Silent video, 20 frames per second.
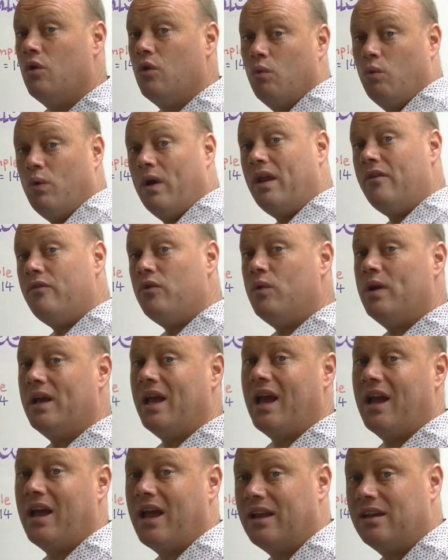Whenever we
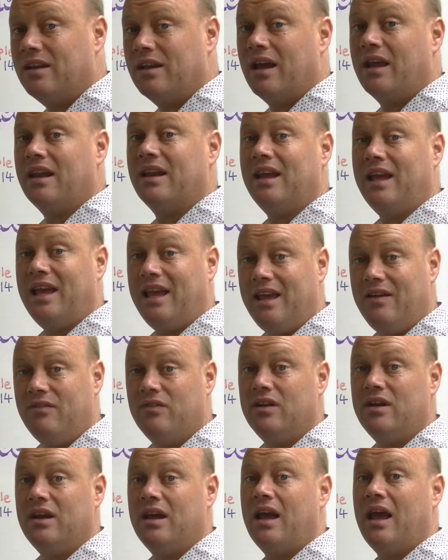add an
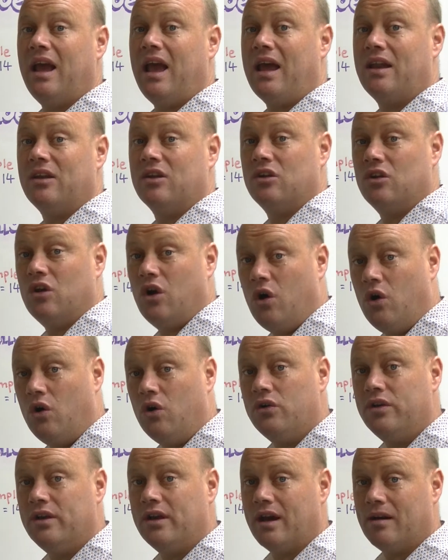even and an
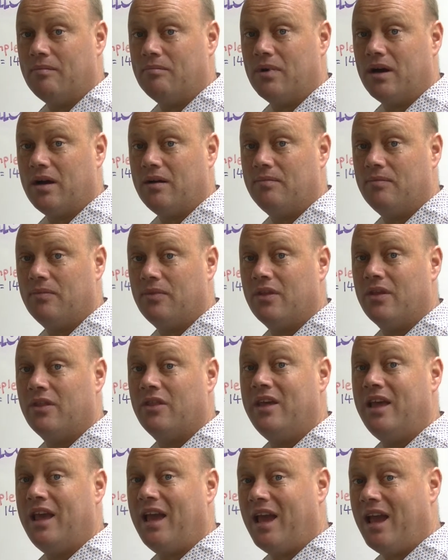odd number,
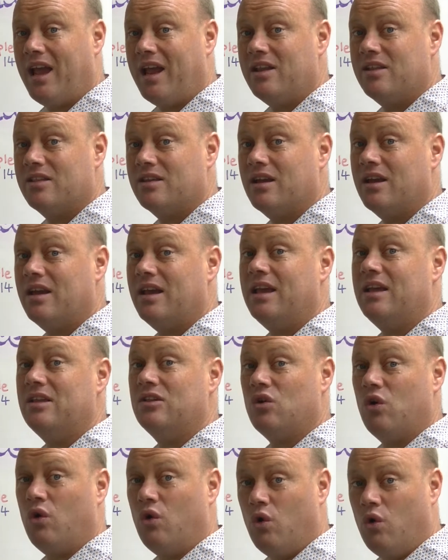the answer
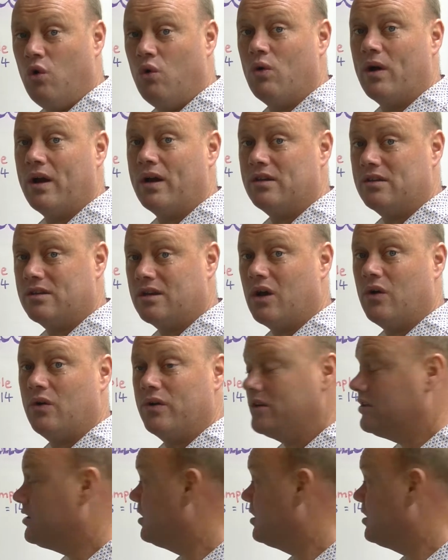is always going